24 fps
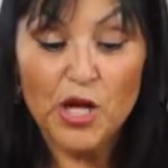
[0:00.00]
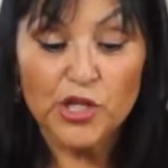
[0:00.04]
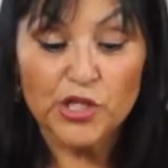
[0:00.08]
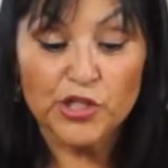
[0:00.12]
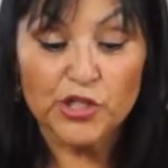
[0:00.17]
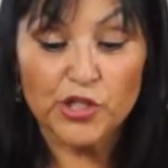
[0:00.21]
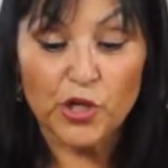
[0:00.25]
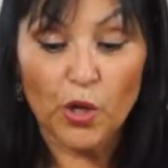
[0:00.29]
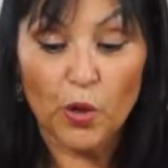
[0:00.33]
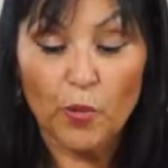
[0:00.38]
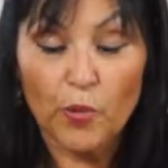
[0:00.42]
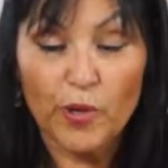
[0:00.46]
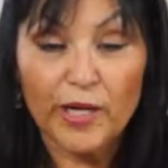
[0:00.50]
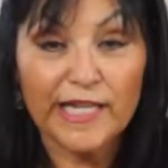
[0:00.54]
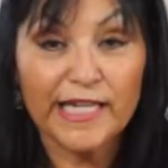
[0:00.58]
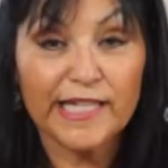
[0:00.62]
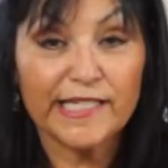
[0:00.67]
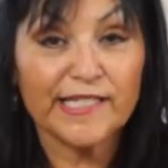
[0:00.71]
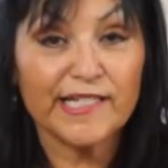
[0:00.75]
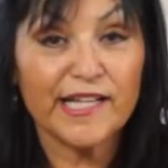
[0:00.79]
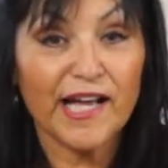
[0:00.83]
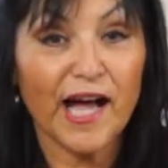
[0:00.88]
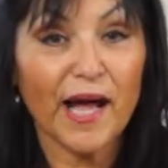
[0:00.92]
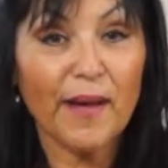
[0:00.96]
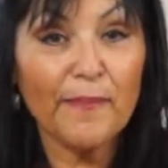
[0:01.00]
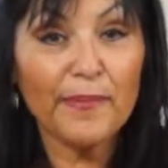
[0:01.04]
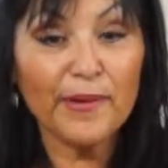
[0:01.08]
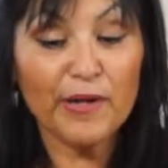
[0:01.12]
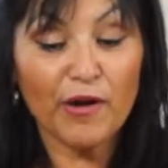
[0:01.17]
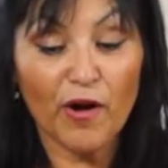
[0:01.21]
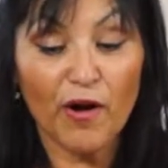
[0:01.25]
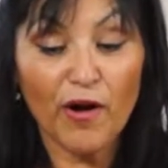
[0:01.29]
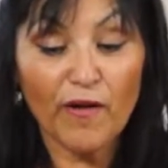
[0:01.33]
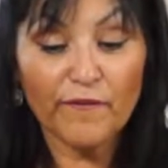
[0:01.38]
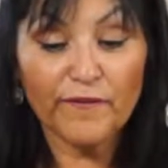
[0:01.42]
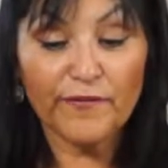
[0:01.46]
So we're gonna top it
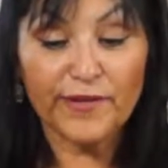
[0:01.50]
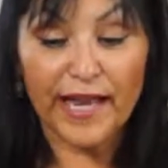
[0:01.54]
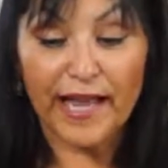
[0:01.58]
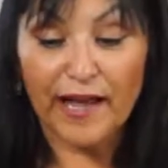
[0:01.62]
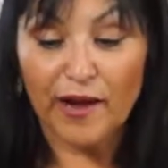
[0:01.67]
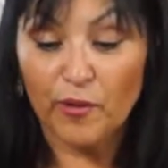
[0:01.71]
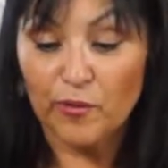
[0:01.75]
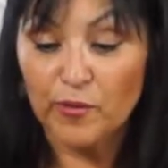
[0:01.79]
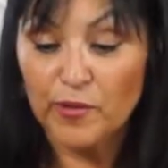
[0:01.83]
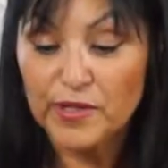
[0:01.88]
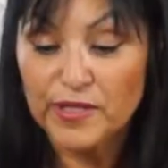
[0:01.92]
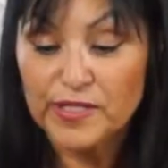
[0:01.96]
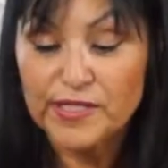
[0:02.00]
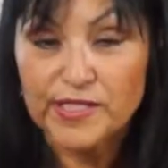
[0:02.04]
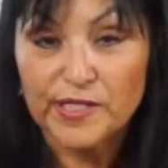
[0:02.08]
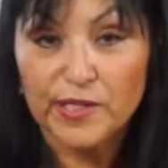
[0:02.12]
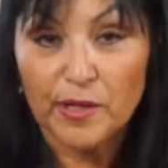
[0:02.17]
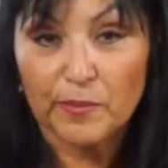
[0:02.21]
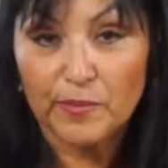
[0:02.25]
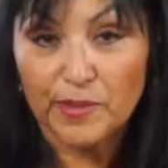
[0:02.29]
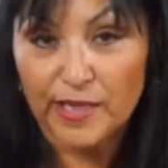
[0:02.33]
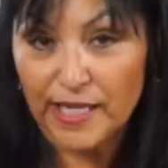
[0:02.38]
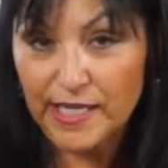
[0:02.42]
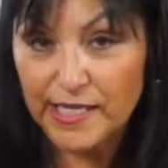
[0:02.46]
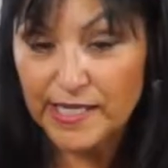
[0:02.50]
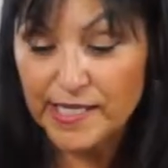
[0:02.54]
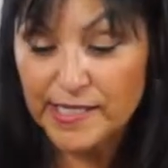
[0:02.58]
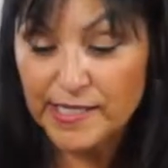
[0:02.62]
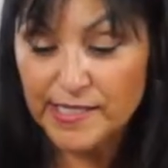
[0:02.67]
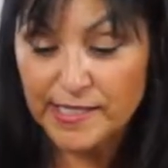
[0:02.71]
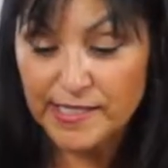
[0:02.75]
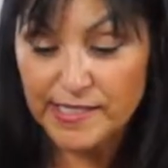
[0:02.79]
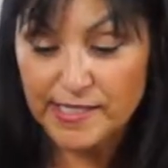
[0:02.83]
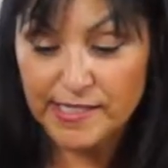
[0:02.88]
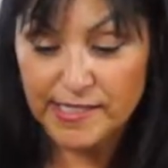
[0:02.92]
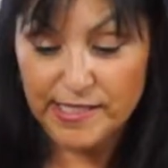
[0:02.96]
off now with some
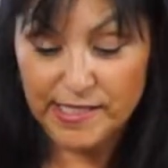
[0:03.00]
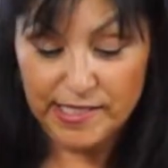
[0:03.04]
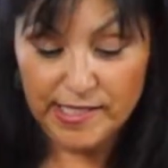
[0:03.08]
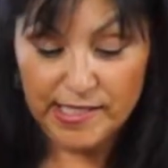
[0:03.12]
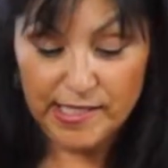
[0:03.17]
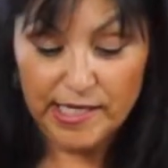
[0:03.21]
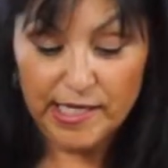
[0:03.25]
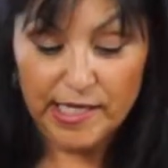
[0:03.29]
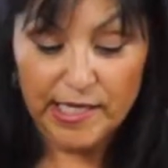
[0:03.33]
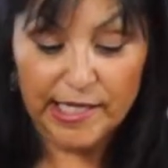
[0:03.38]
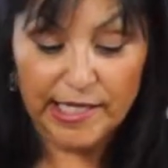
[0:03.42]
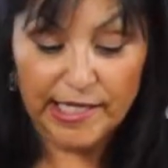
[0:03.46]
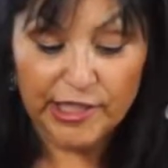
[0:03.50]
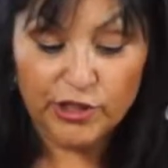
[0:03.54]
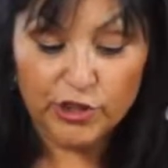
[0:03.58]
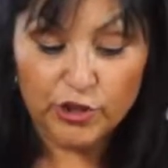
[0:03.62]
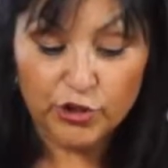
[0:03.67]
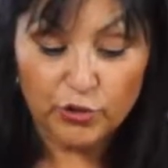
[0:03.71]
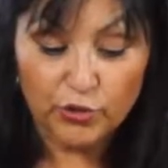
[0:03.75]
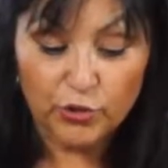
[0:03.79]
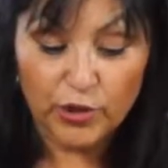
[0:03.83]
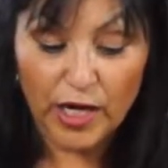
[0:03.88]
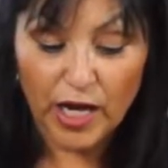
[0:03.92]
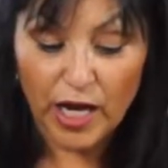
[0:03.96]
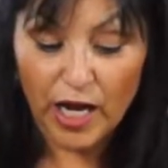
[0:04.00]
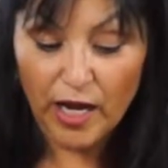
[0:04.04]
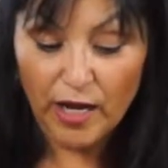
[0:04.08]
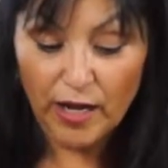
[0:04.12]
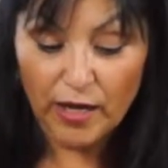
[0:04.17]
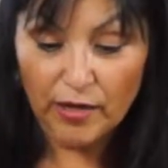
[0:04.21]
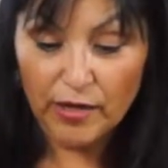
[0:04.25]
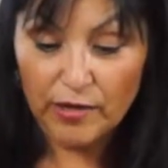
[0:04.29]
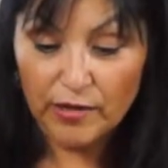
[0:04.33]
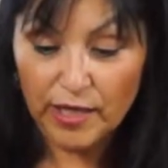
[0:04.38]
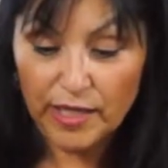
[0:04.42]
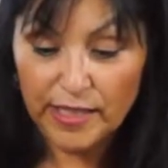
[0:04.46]
lettuce, lechuga,
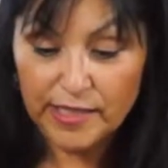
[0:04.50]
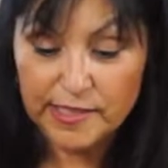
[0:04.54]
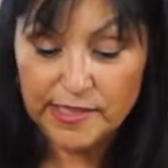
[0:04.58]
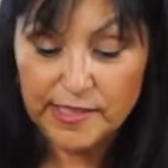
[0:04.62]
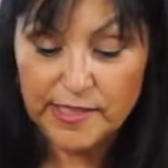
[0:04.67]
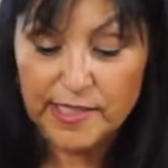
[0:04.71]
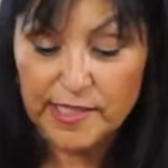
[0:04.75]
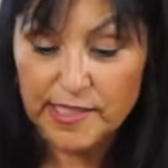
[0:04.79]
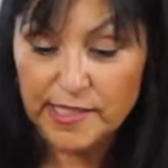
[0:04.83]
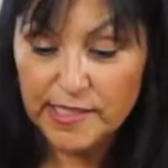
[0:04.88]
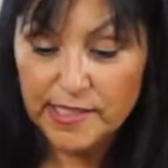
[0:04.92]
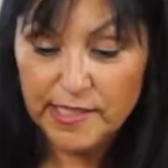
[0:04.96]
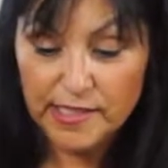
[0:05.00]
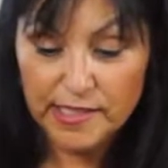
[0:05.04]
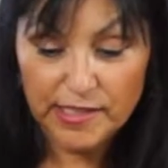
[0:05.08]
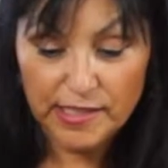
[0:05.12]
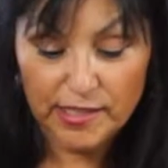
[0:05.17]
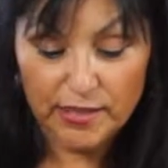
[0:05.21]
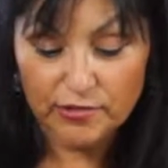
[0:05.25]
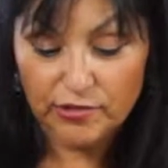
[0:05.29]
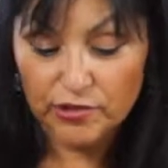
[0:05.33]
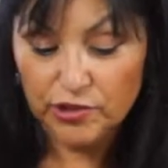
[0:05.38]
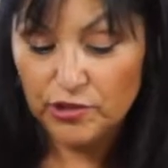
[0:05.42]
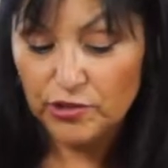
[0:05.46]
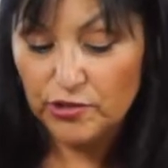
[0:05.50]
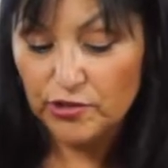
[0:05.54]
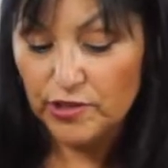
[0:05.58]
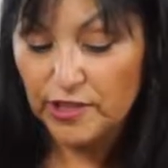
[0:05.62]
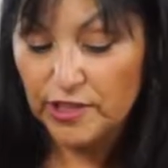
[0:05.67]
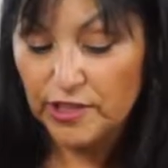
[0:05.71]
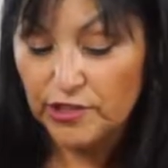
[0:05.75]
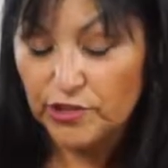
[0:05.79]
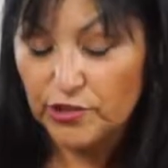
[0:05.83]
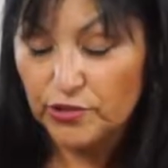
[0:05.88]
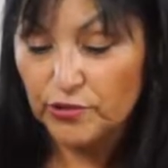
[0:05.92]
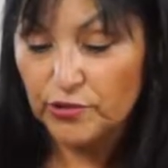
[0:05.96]
así, a little
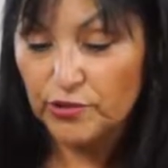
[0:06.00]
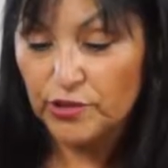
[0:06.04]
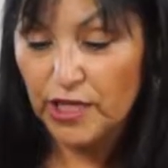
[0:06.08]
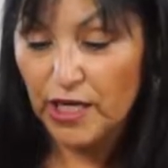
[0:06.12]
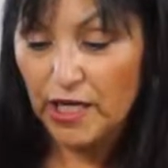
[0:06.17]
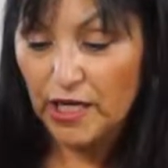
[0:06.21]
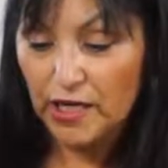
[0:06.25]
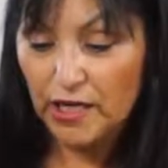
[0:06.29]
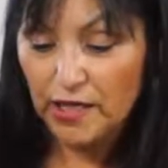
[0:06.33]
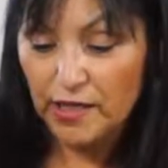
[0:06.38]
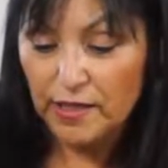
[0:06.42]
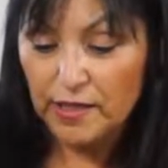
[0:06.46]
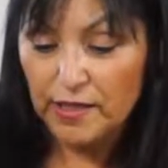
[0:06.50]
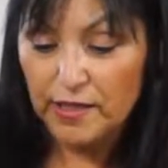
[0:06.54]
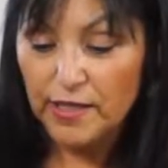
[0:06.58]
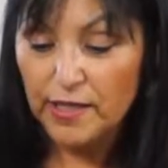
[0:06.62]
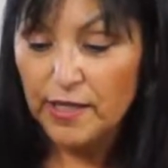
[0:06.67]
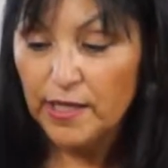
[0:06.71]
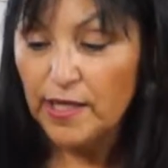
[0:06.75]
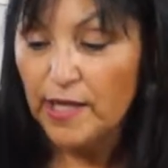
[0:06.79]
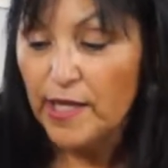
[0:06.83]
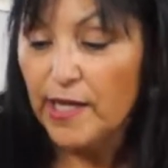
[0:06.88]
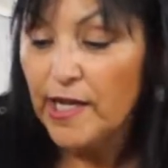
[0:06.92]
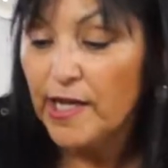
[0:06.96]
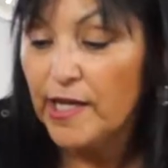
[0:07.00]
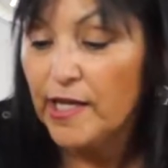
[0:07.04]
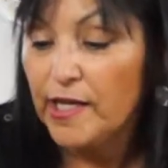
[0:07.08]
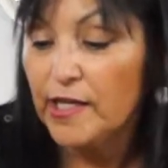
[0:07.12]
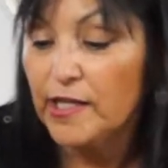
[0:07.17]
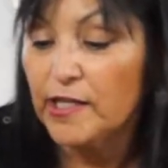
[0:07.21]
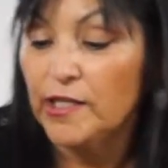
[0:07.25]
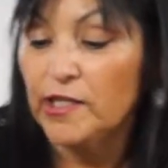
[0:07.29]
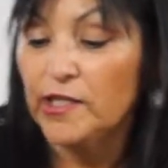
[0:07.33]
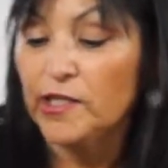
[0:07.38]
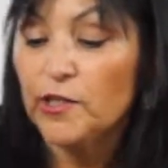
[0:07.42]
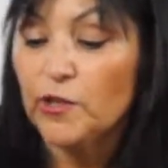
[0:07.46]
lechuga,
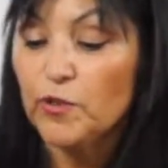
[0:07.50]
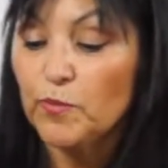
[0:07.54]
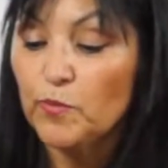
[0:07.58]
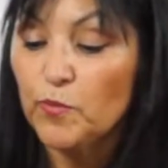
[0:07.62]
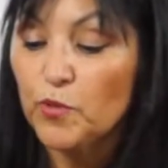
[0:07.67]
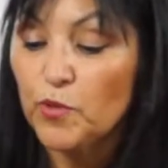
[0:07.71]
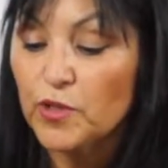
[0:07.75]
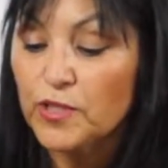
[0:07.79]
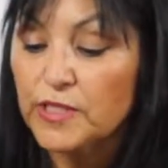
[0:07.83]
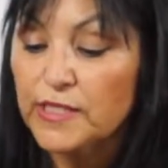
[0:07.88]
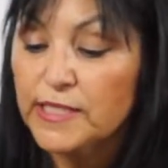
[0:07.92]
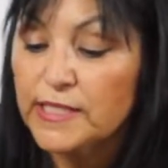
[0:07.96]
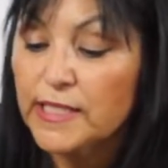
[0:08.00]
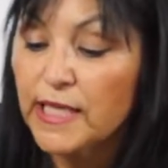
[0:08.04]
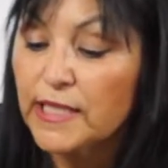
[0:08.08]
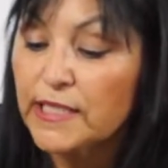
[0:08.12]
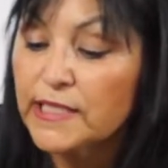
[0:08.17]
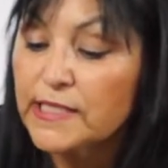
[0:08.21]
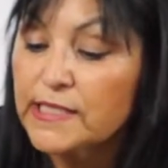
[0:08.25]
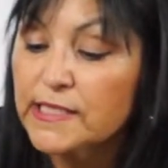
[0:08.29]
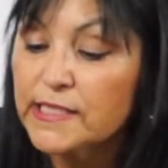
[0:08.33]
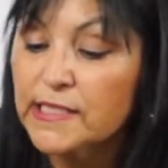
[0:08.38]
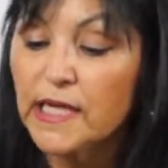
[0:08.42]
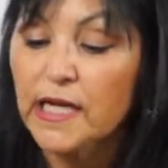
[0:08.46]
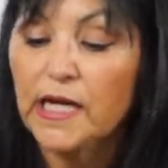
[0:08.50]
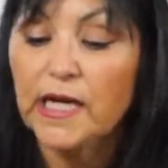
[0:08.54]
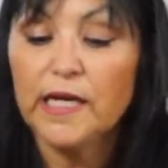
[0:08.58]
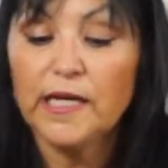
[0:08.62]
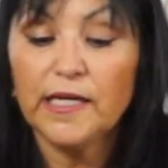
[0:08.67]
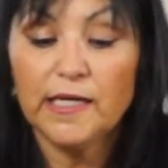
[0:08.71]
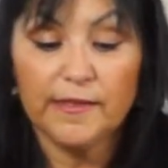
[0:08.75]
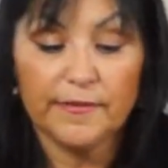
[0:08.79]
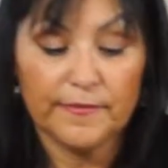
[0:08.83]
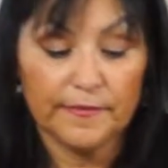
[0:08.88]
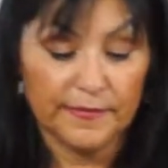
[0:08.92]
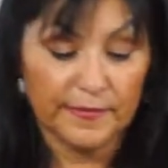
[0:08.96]
and a little more salsa.
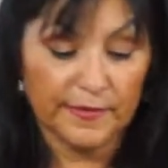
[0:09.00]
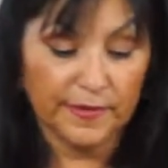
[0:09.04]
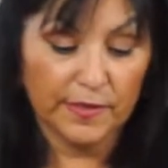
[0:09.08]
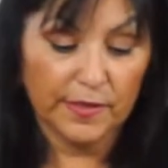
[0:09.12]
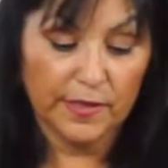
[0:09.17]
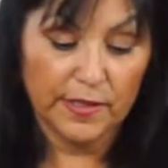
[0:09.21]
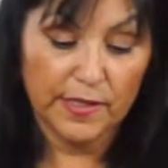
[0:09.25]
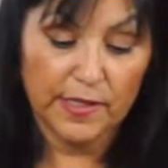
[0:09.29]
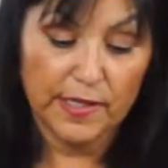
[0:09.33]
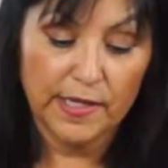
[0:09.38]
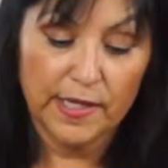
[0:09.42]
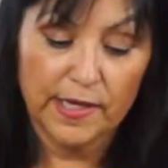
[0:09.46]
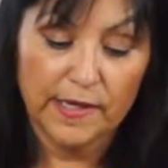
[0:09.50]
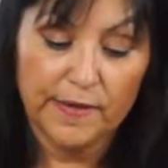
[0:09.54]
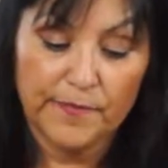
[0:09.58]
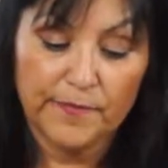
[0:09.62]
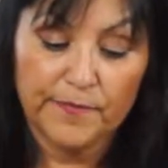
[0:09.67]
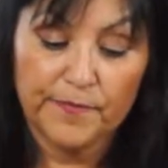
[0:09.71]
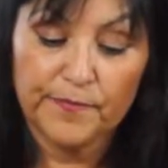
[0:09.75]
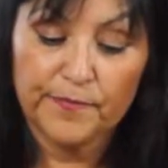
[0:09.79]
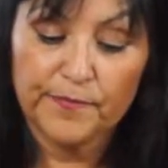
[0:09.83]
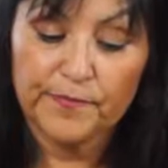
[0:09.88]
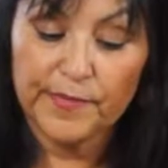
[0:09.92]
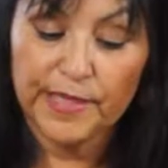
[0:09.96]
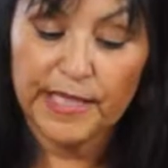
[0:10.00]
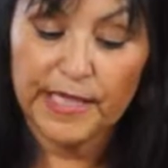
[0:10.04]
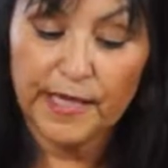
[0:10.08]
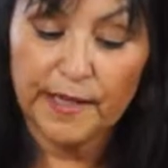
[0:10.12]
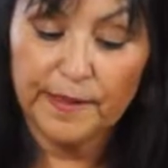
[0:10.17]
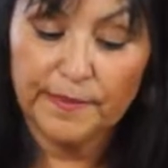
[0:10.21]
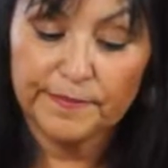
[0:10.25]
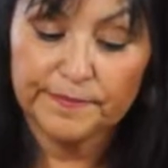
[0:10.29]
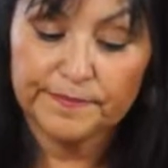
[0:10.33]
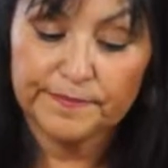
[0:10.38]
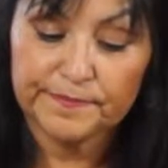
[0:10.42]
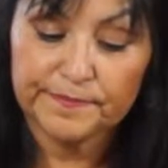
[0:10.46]

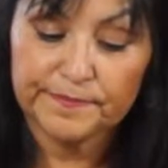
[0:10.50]
Mira.